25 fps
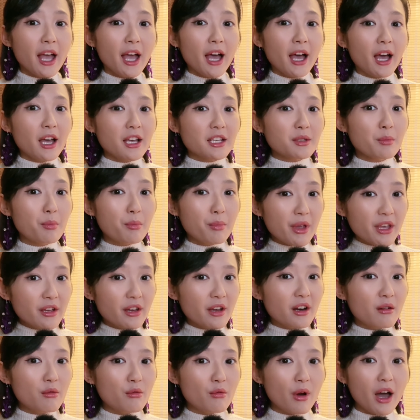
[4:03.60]
has been
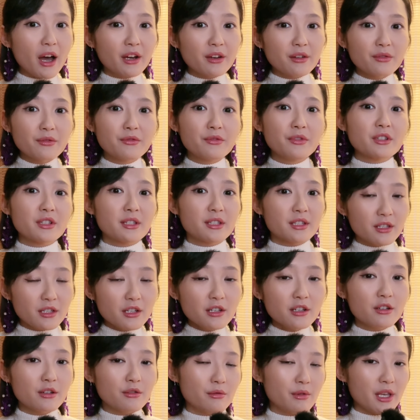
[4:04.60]
around for
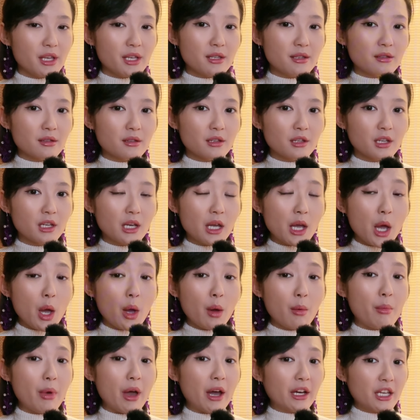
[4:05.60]
centuries.
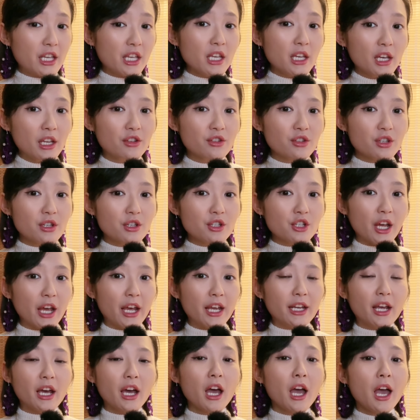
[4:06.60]
Back in ancient
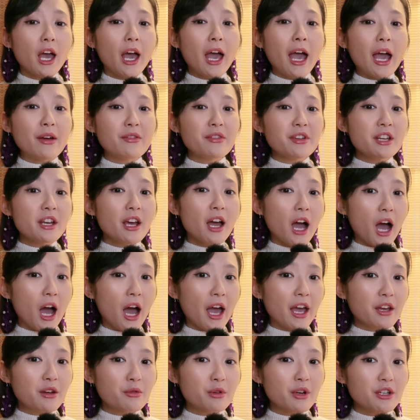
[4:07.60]
China, having a
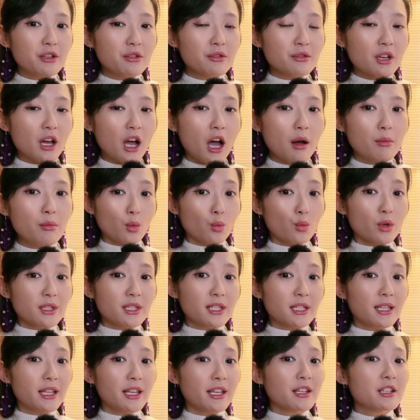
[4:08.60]
high cranial top was
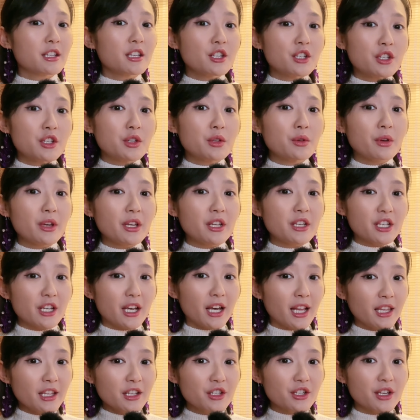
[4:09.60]
linked to
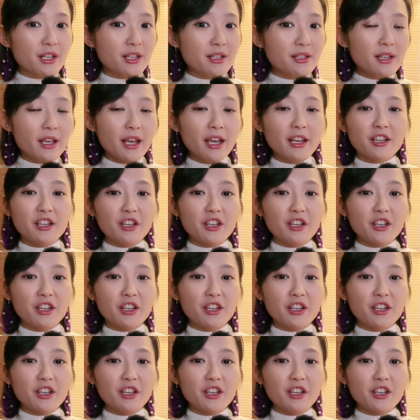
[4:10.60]
intelligence and